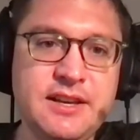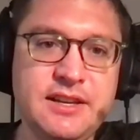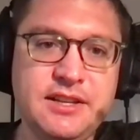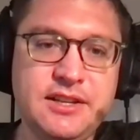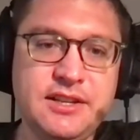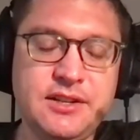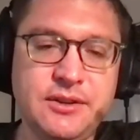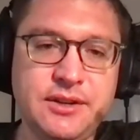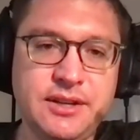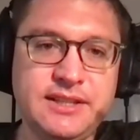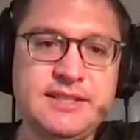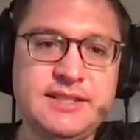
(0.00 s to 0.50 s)

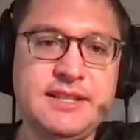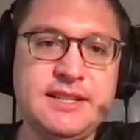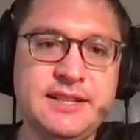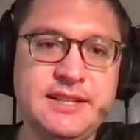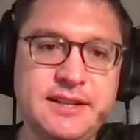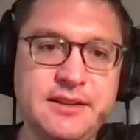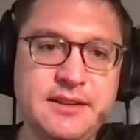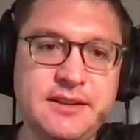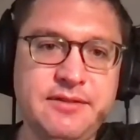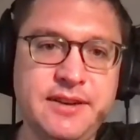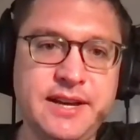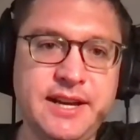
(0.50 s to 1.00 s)
you know, is it
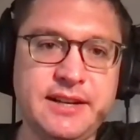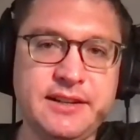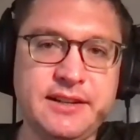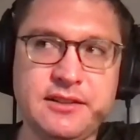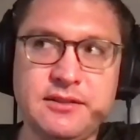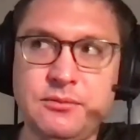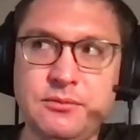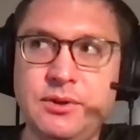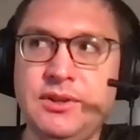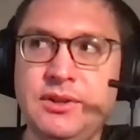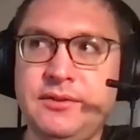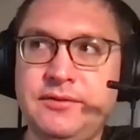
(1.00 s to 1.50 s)
an
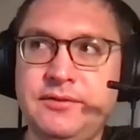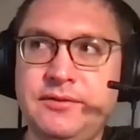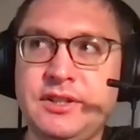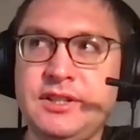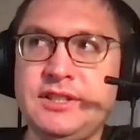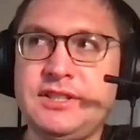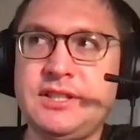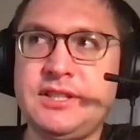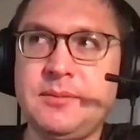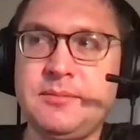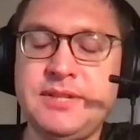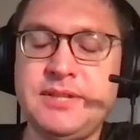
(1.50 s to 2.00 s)
event? Well, the
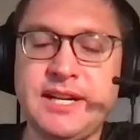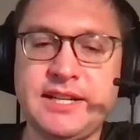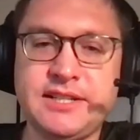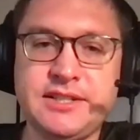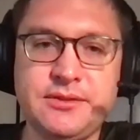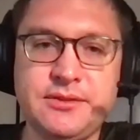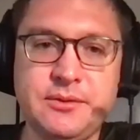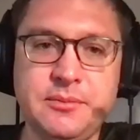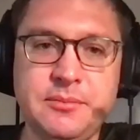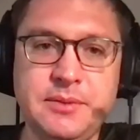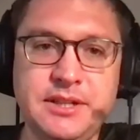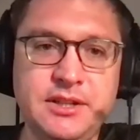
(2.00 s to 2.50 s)
first
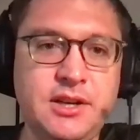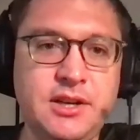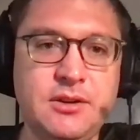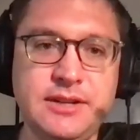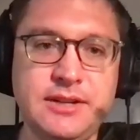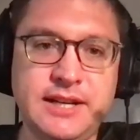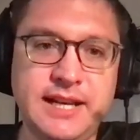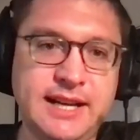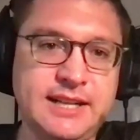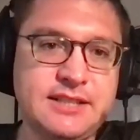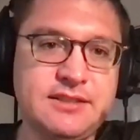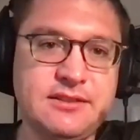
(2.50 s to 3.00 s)
objection would be, no,
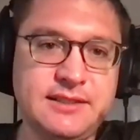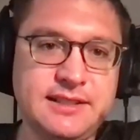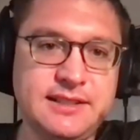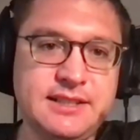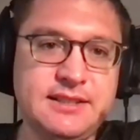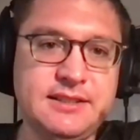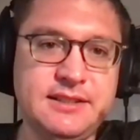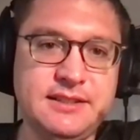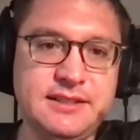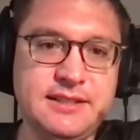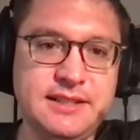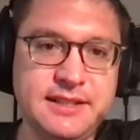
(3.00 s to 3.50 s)
it actually
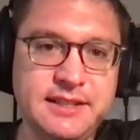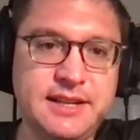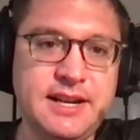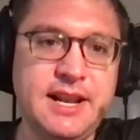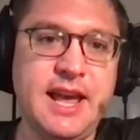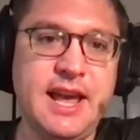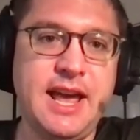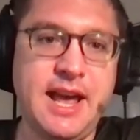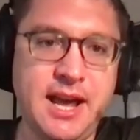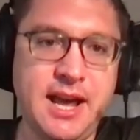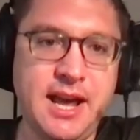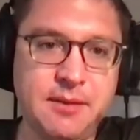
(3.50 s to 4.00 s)
didn't
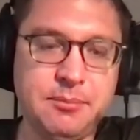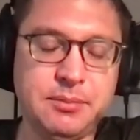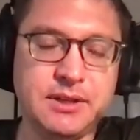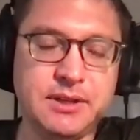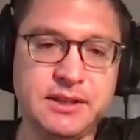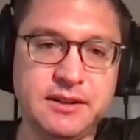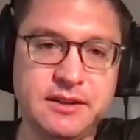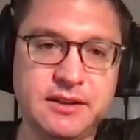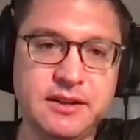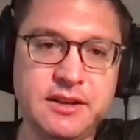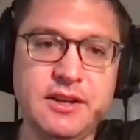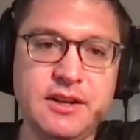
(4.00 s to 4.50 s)

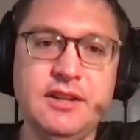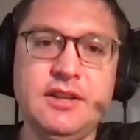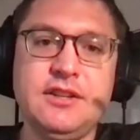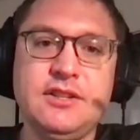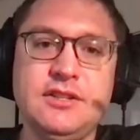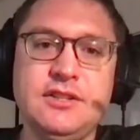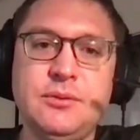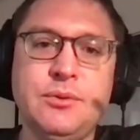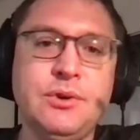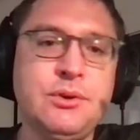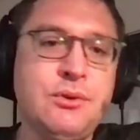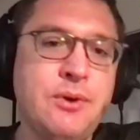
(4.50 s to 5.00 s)
happen.
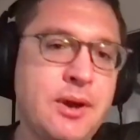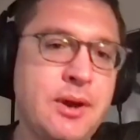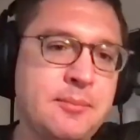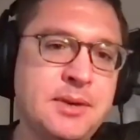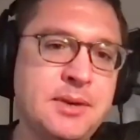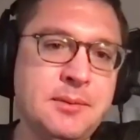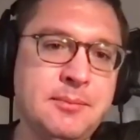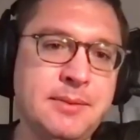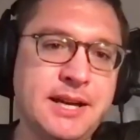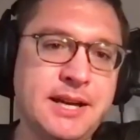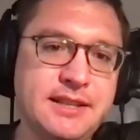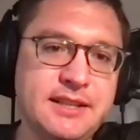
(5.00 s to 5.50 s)
So what do I
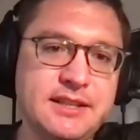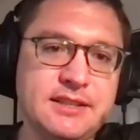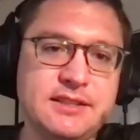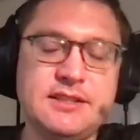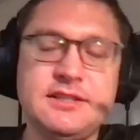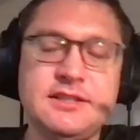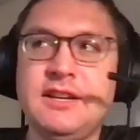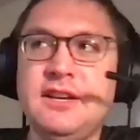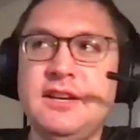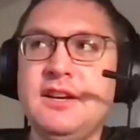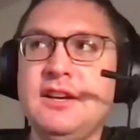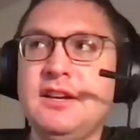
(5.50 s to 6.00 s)
mean by
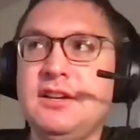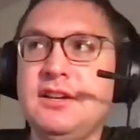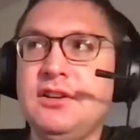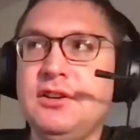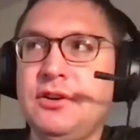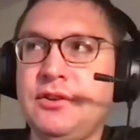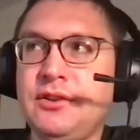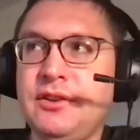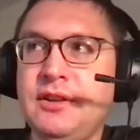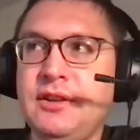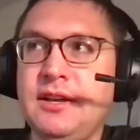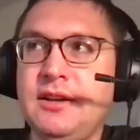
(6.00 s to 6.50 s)
this? You
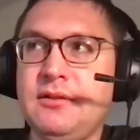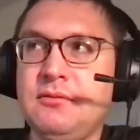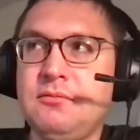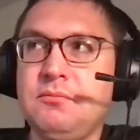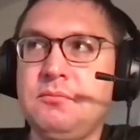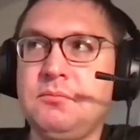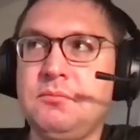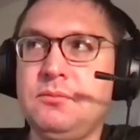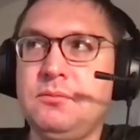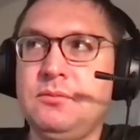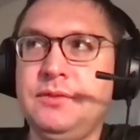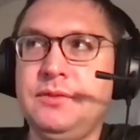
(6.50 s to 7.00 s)
know,
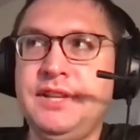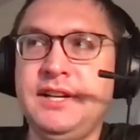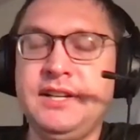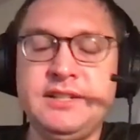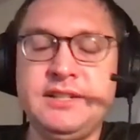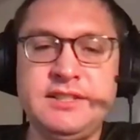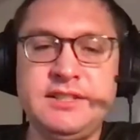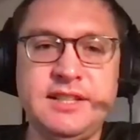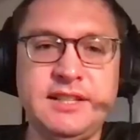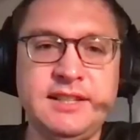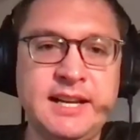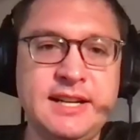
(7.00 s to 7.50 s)

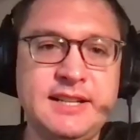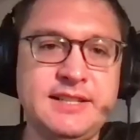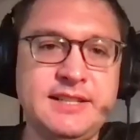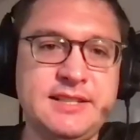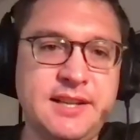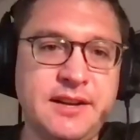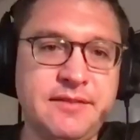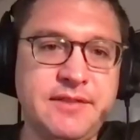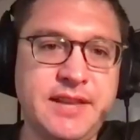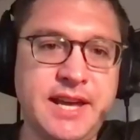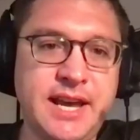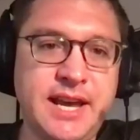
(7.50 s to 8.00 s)
there's a lot of
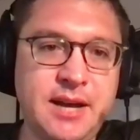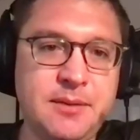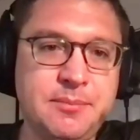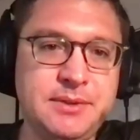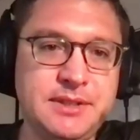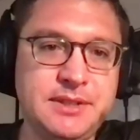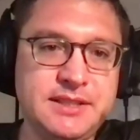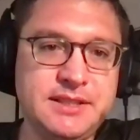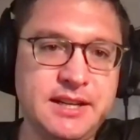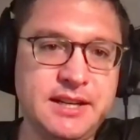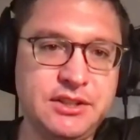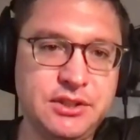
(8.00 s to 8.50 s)
stuff that
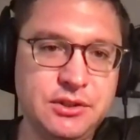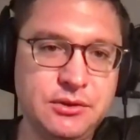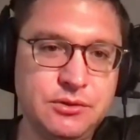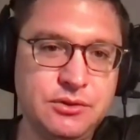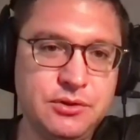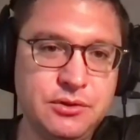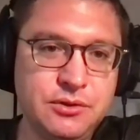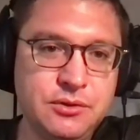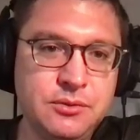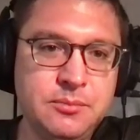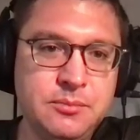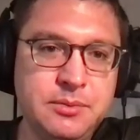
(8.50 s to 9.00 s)
happens on
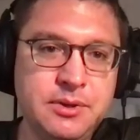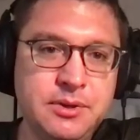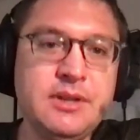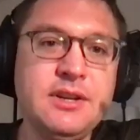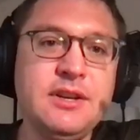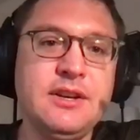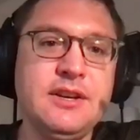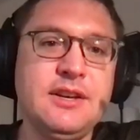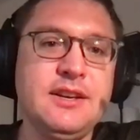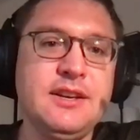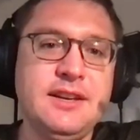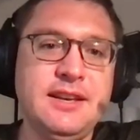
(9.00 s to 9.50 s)
YouTube,
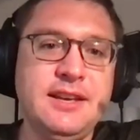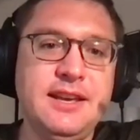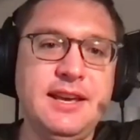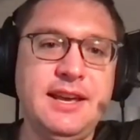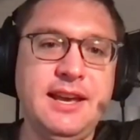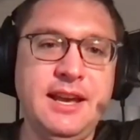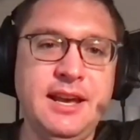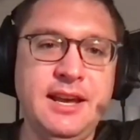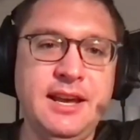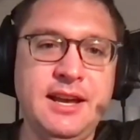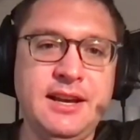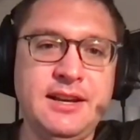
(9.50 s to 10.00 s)

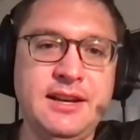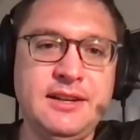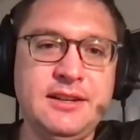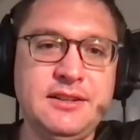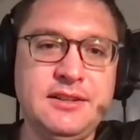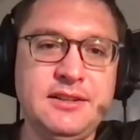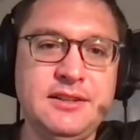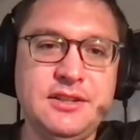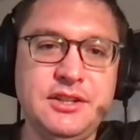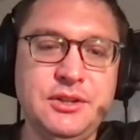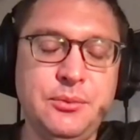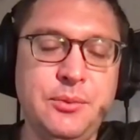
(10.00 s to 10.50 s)

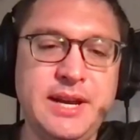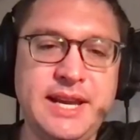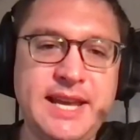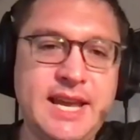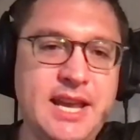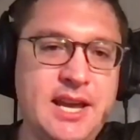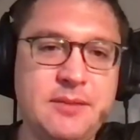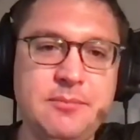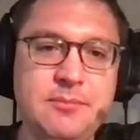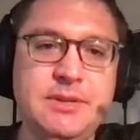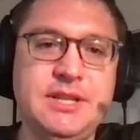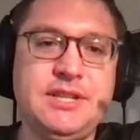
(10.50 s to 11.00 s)
and we
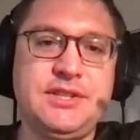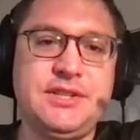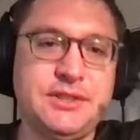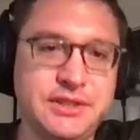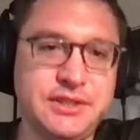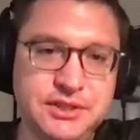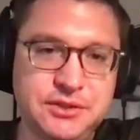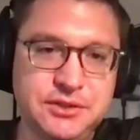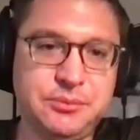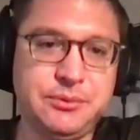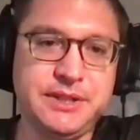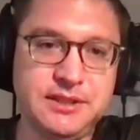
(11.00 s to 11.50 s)
can't be sure
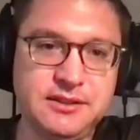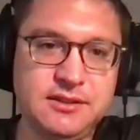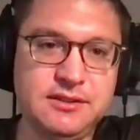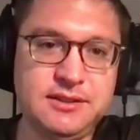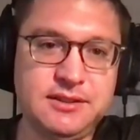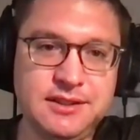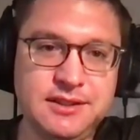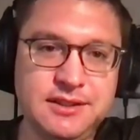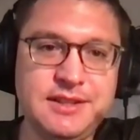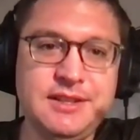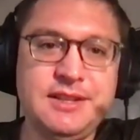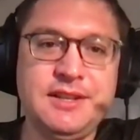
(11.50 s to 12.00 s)
it's real.
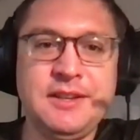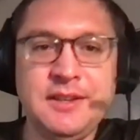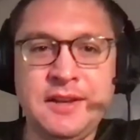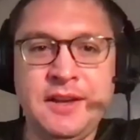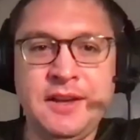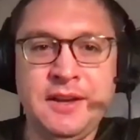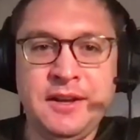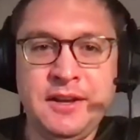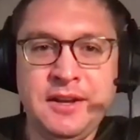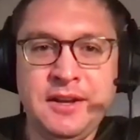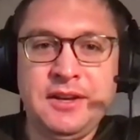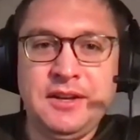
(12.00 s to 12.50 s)

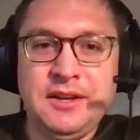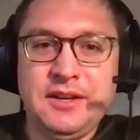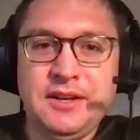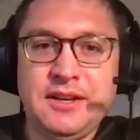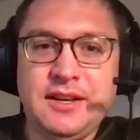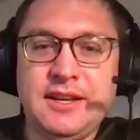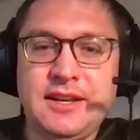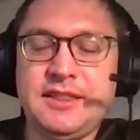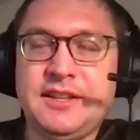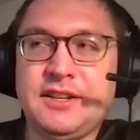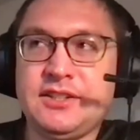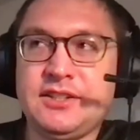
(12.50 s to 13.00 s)

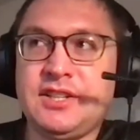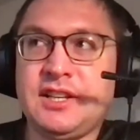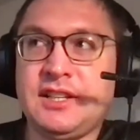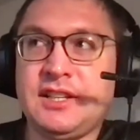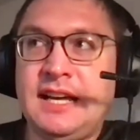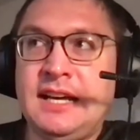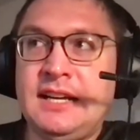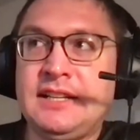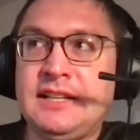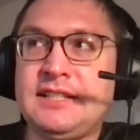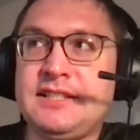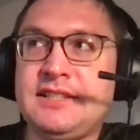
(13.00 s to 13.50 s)
There's Wait, a
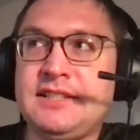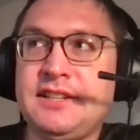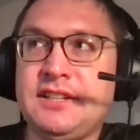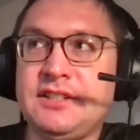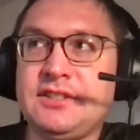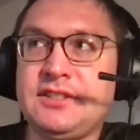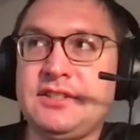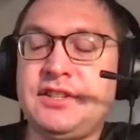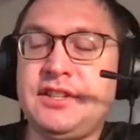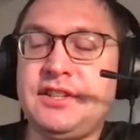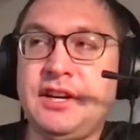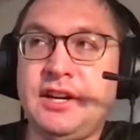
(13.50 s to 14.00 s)
lot of,
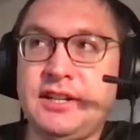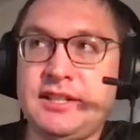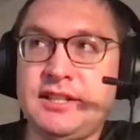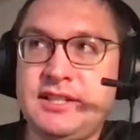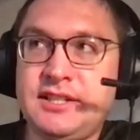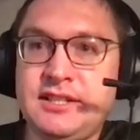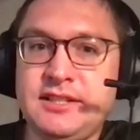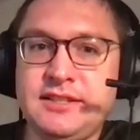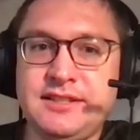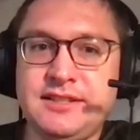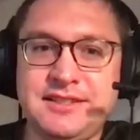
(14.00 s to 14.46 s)
there's, there's,